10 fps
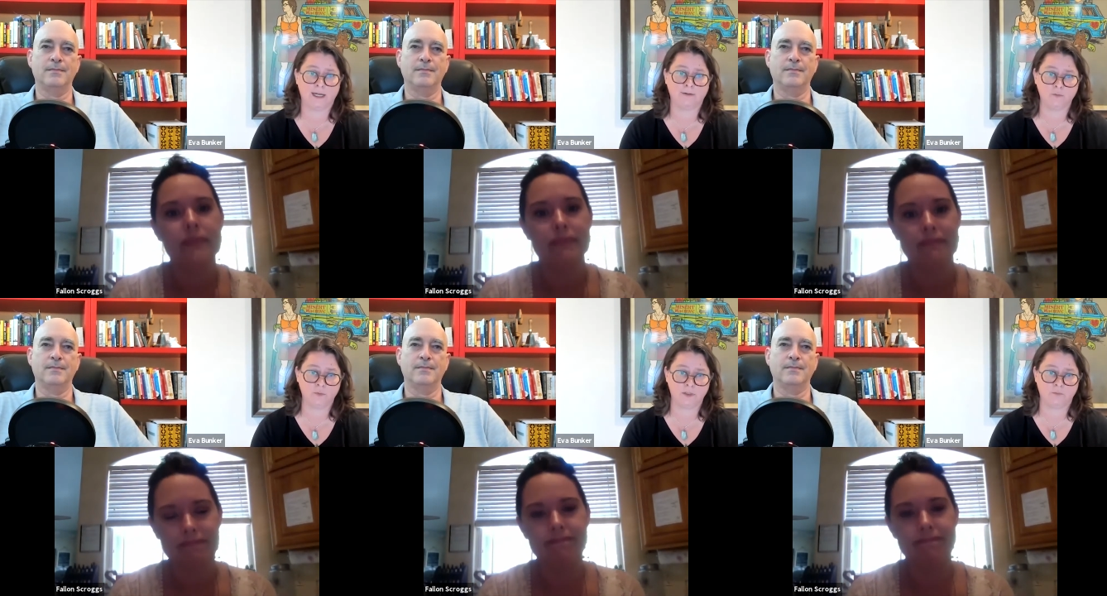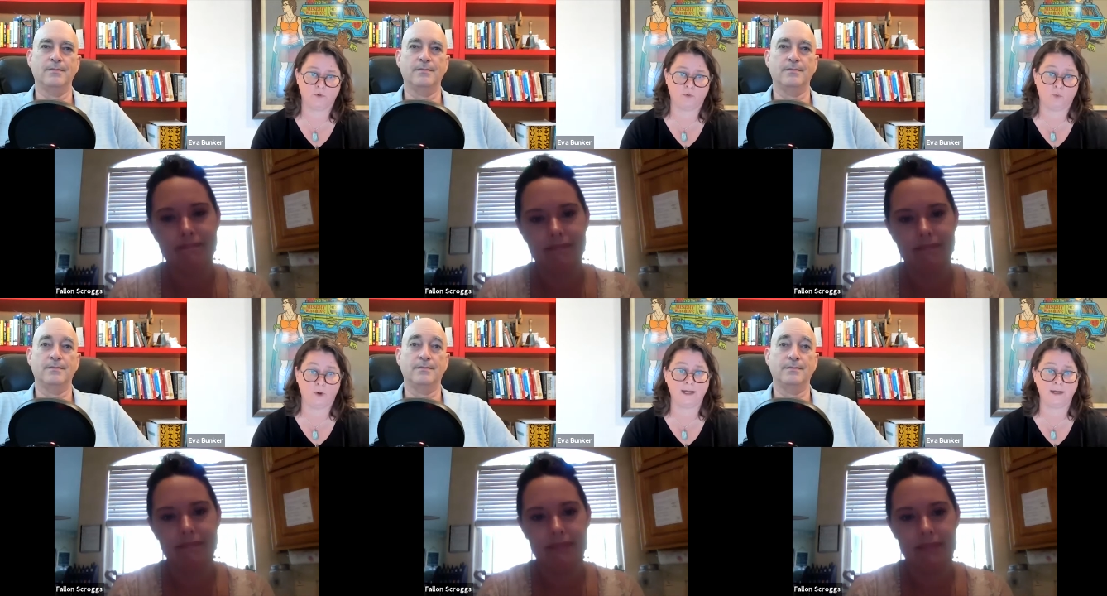Speaker 1: having people
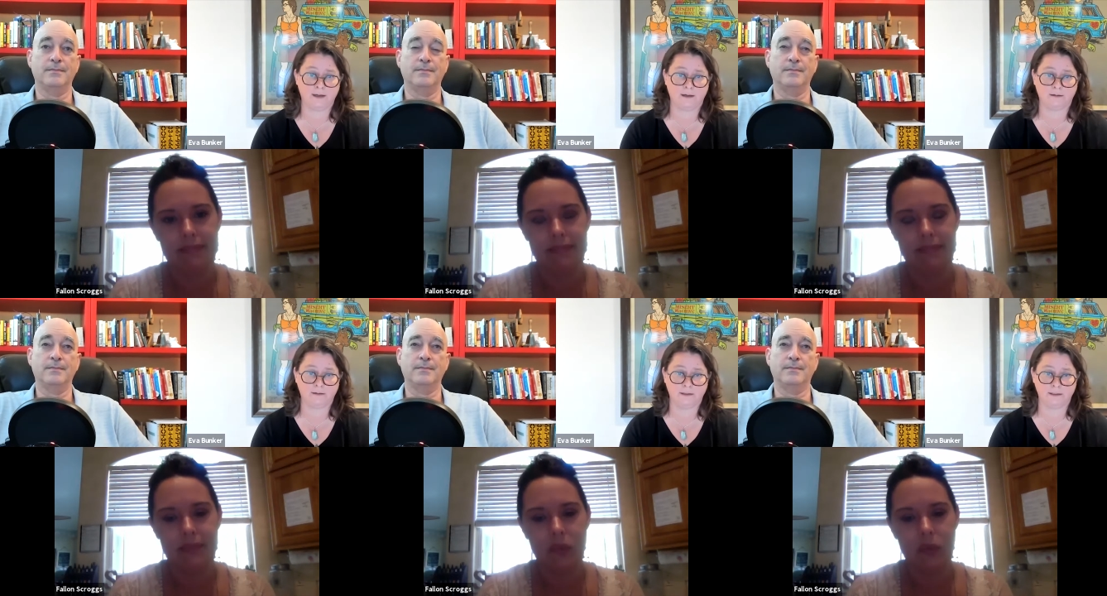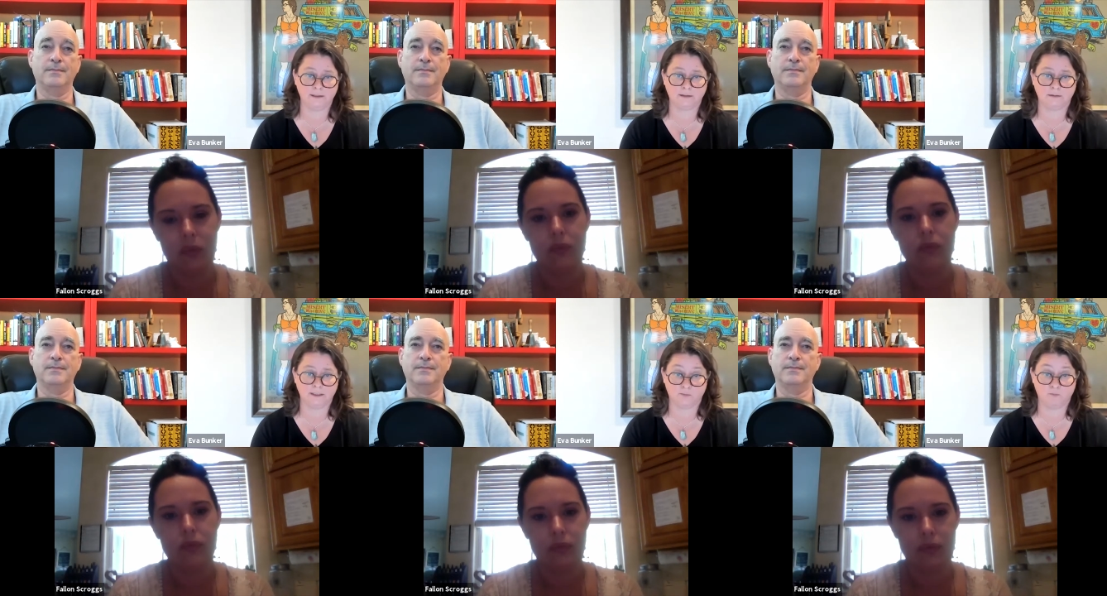waiting is,
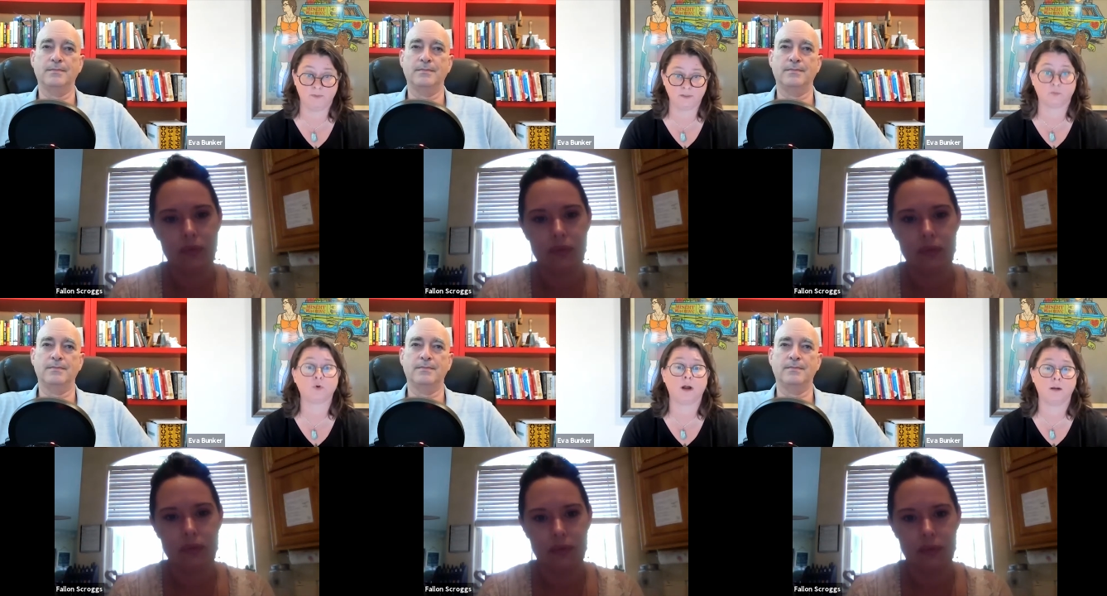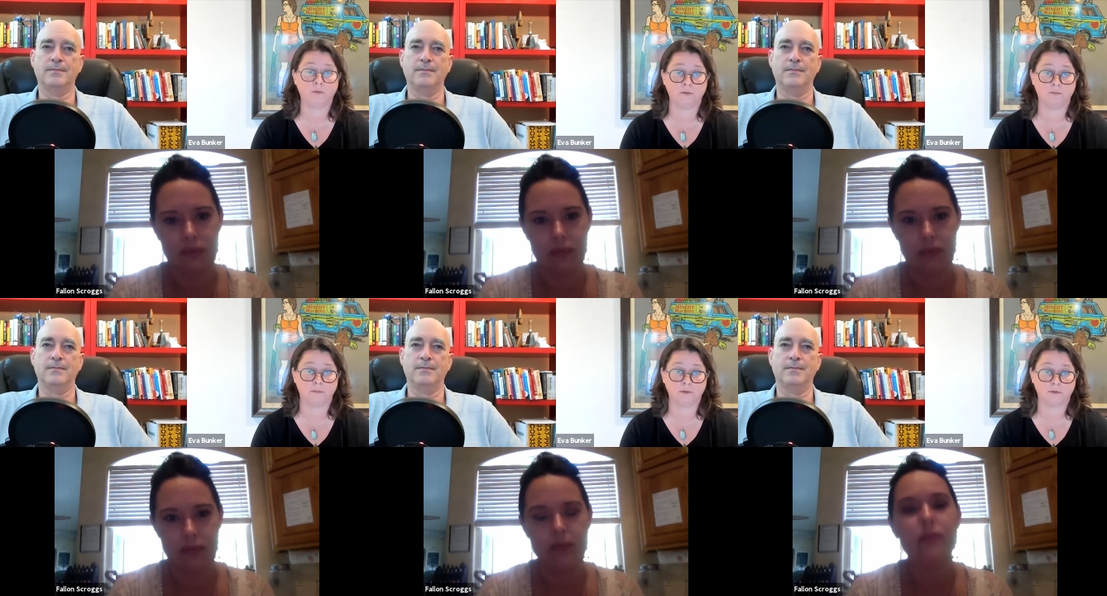is, a, is a problem
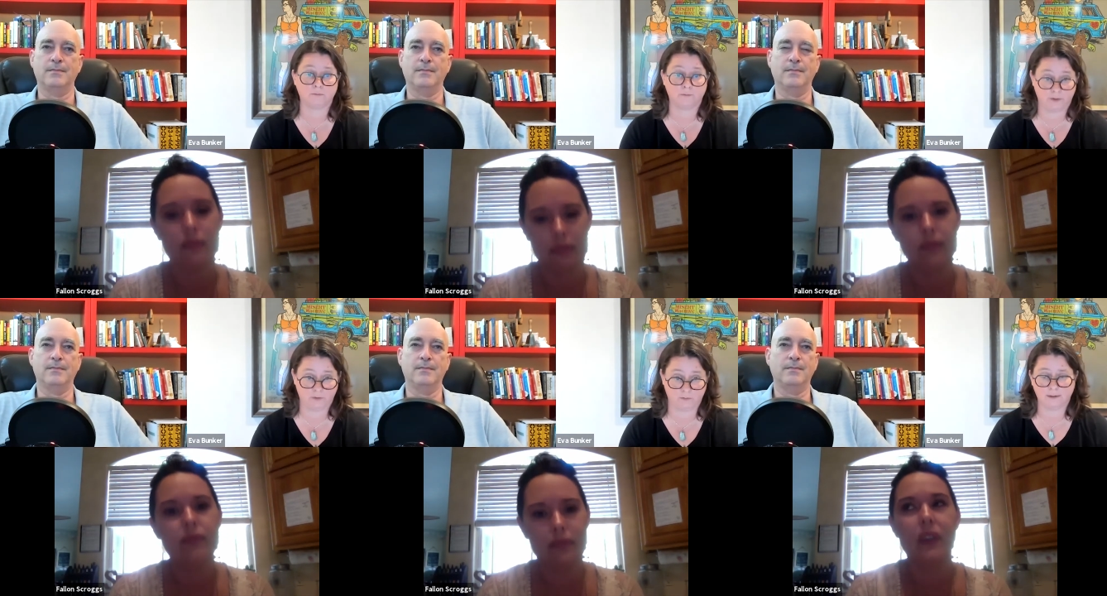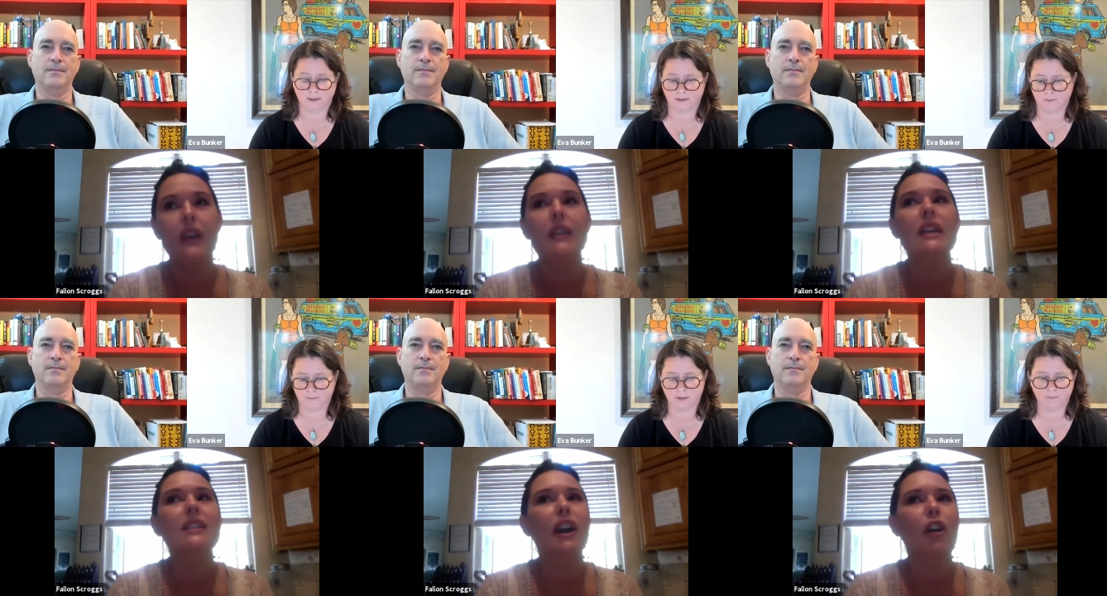for you.
Speaker 2: Um,
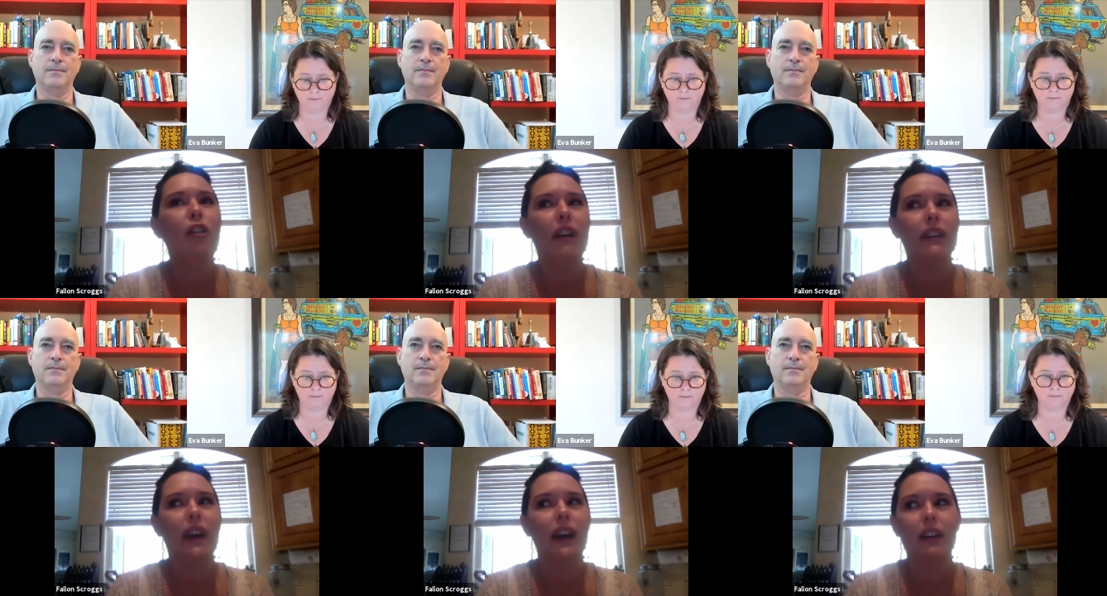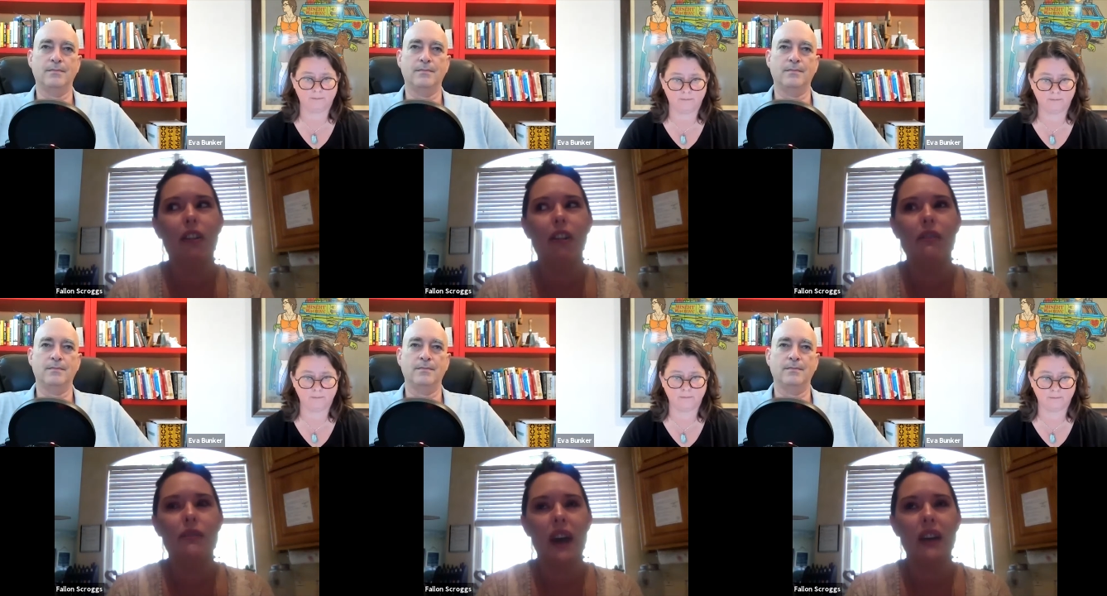I don't like that at all.
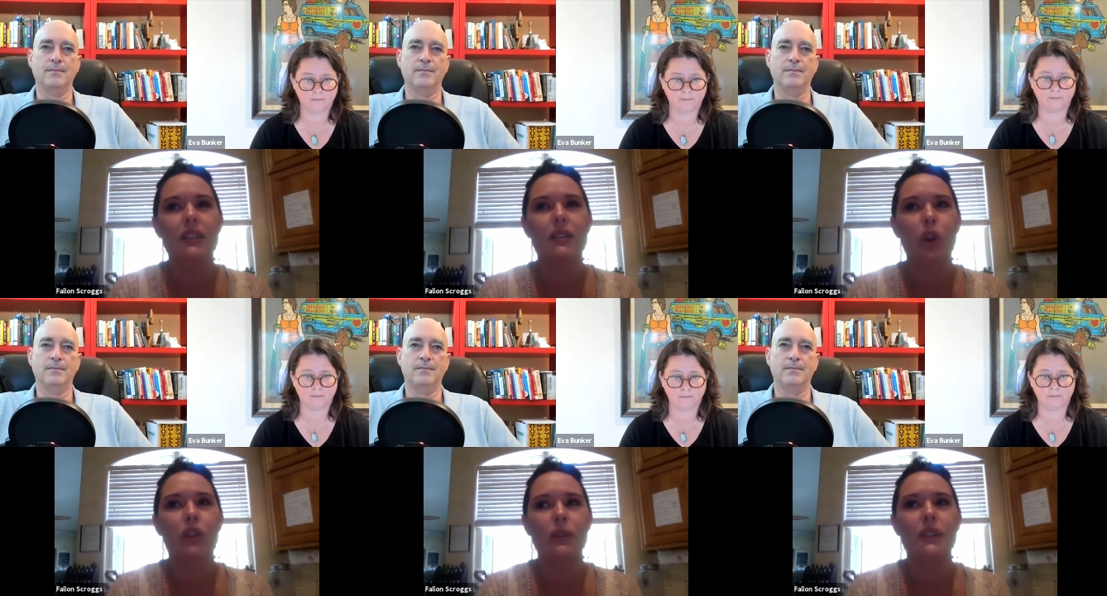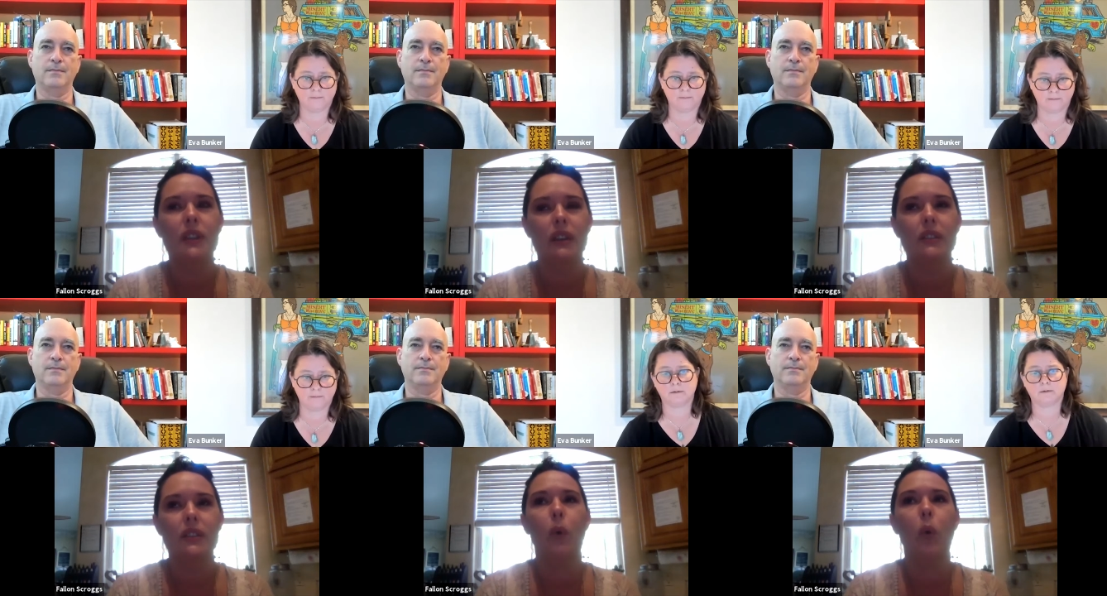That's one of those things
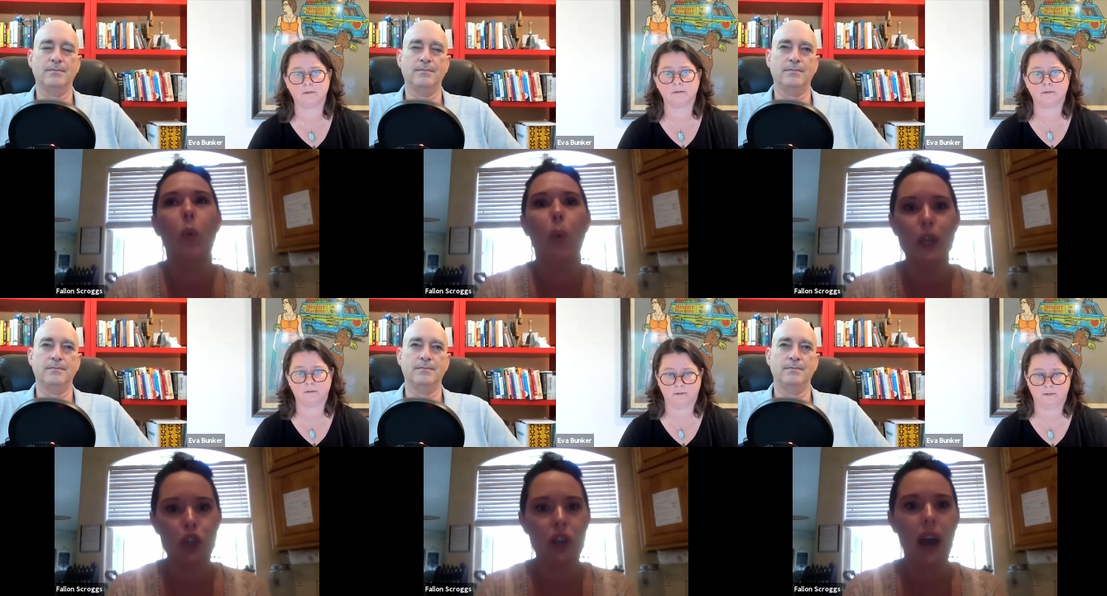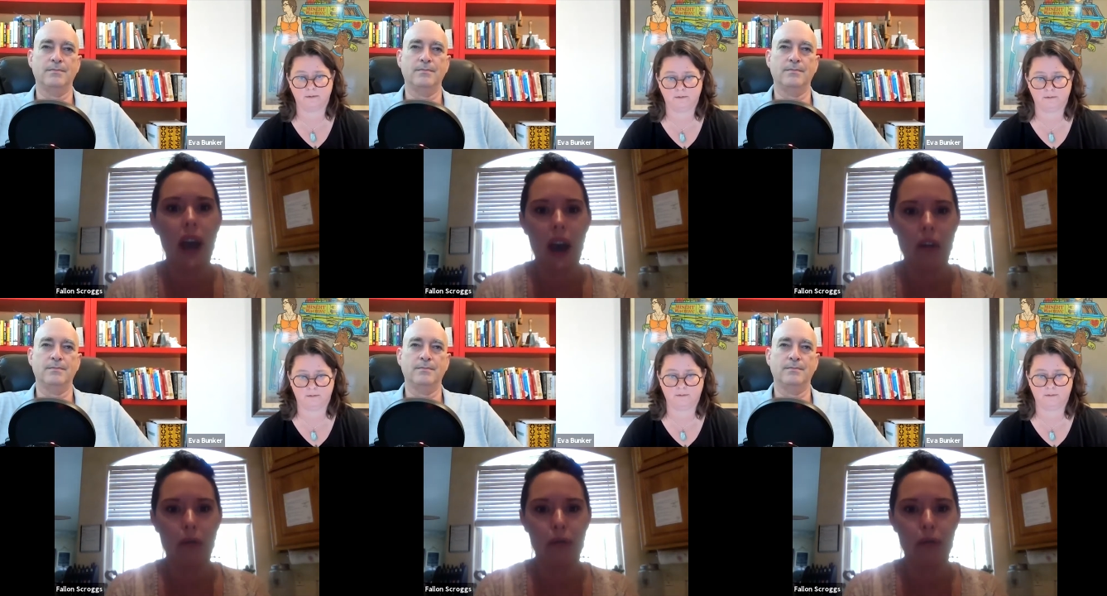that we should have